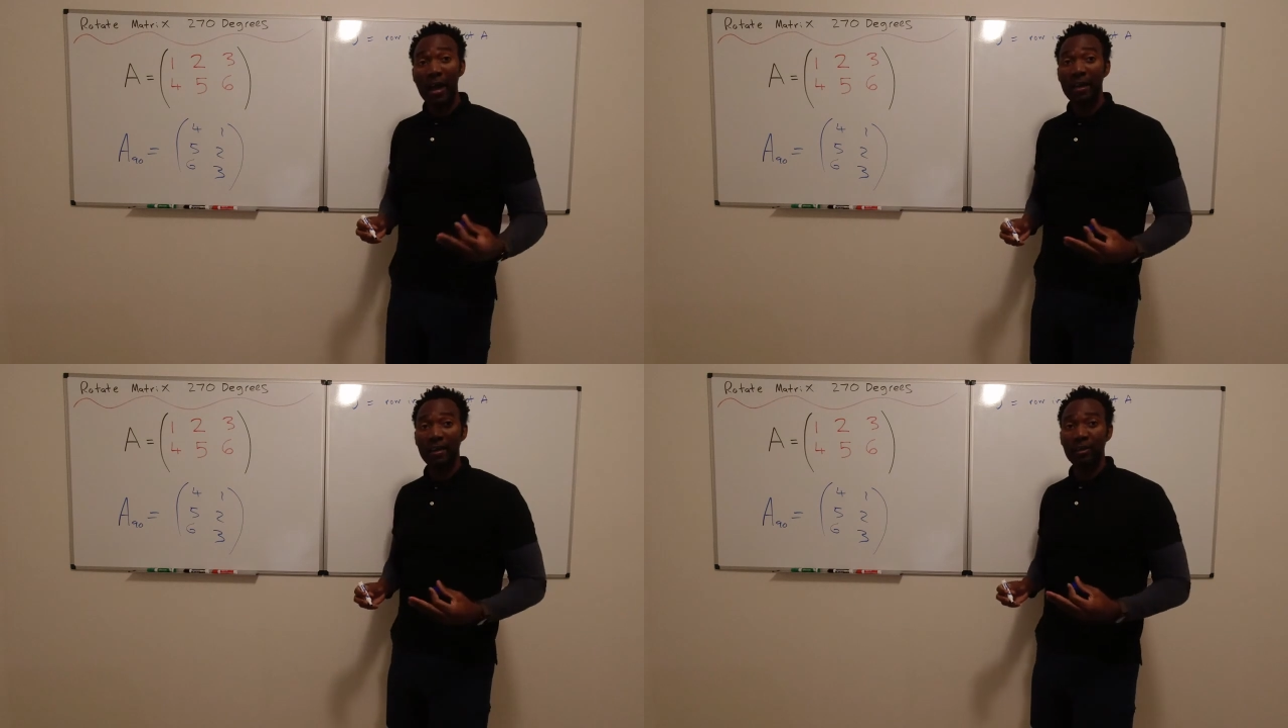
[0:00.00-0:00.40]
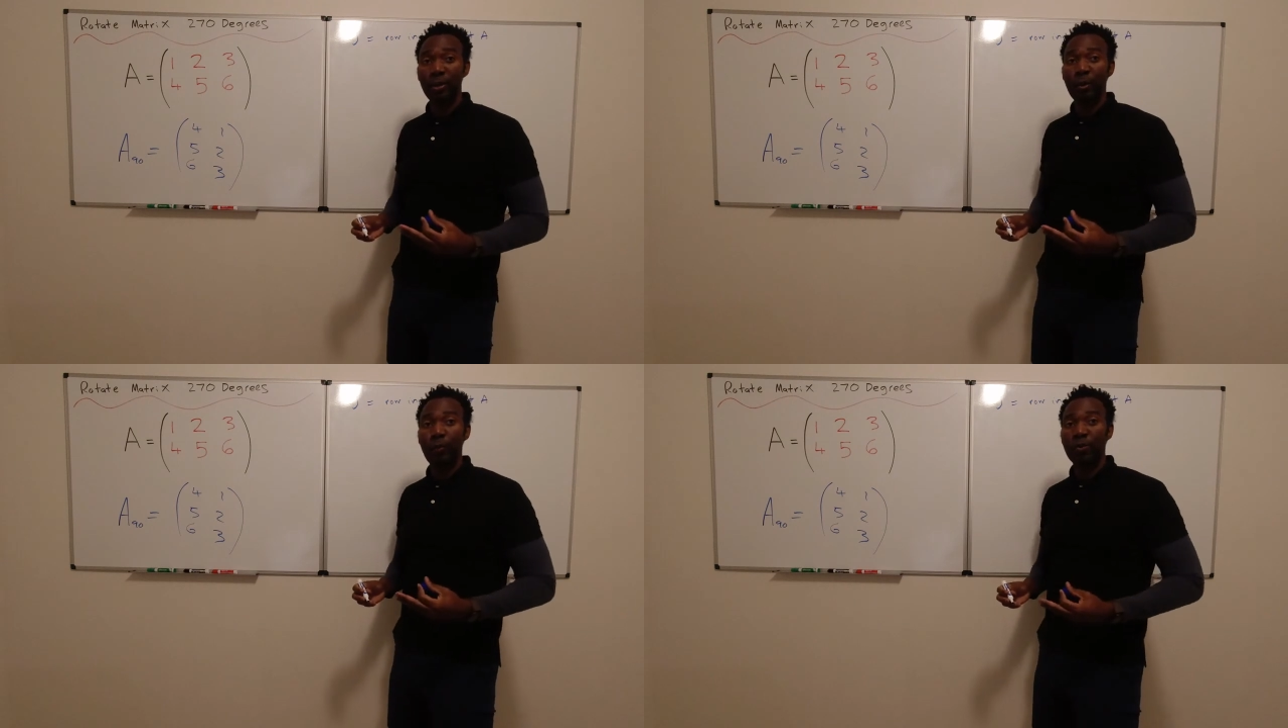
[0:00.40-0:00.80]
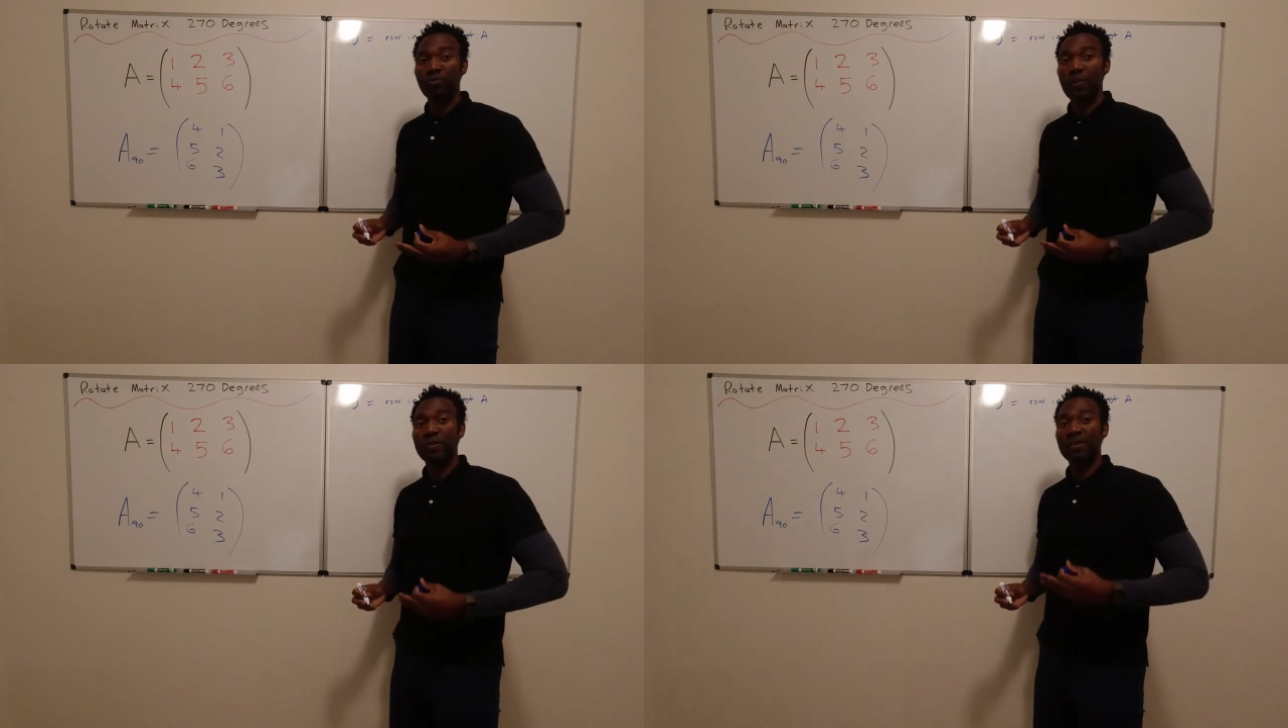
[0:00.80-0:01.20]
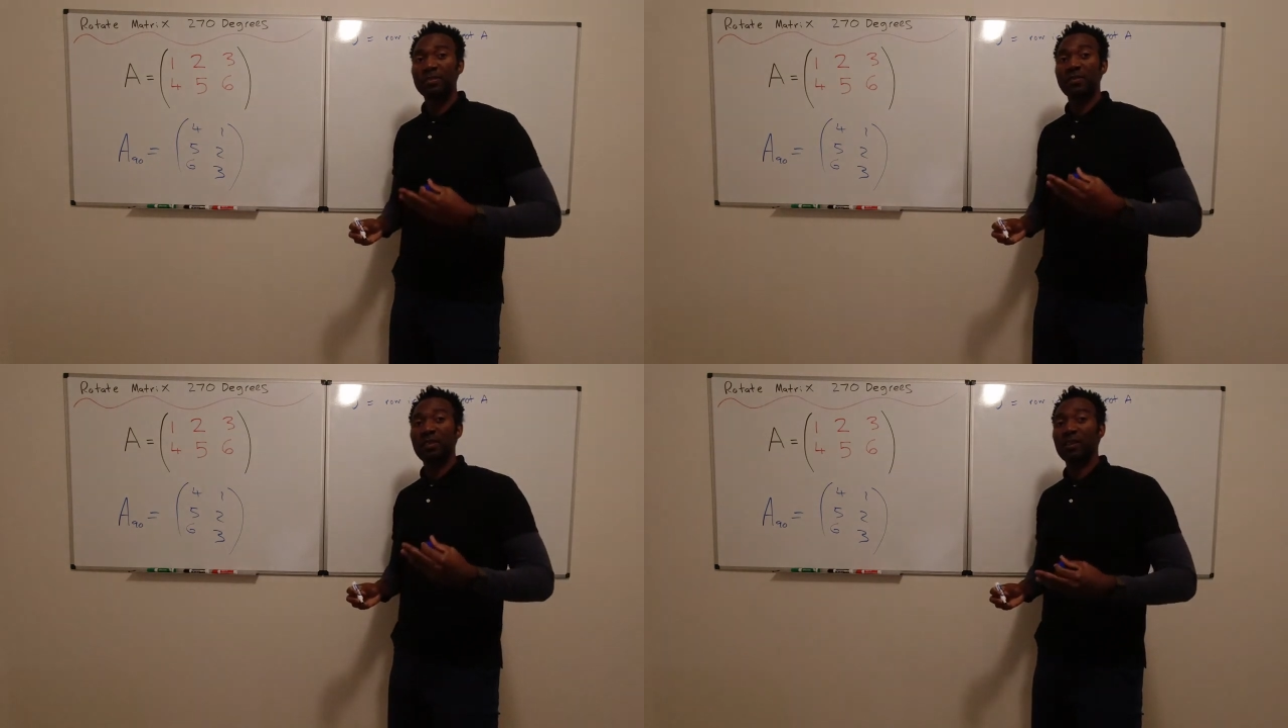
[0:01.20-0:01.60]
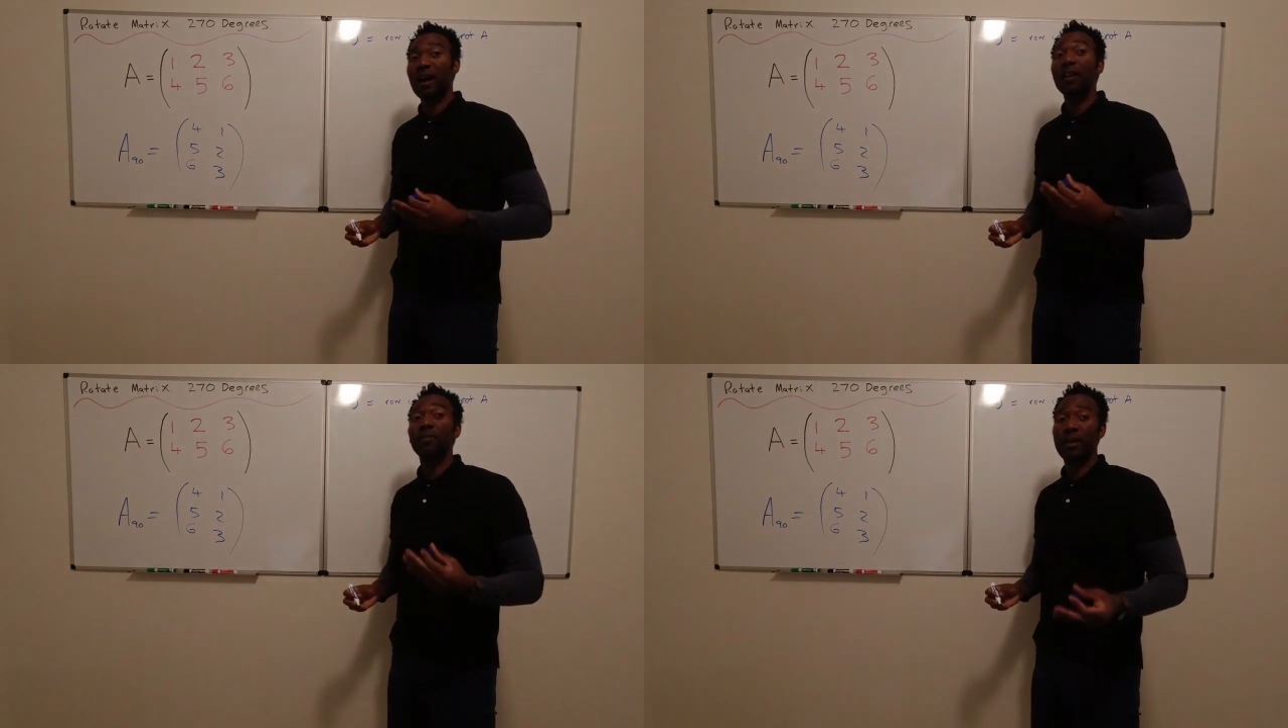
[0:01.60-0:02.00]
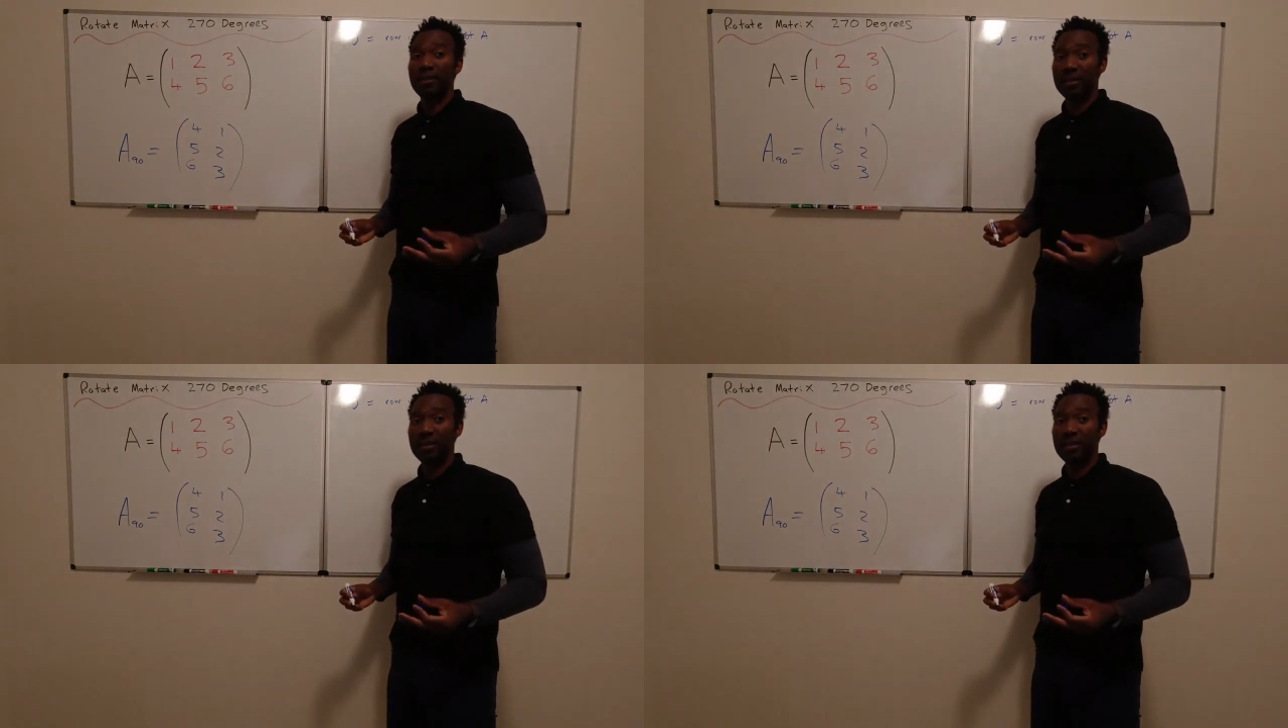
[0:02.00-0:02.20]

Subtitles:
I, which represents the column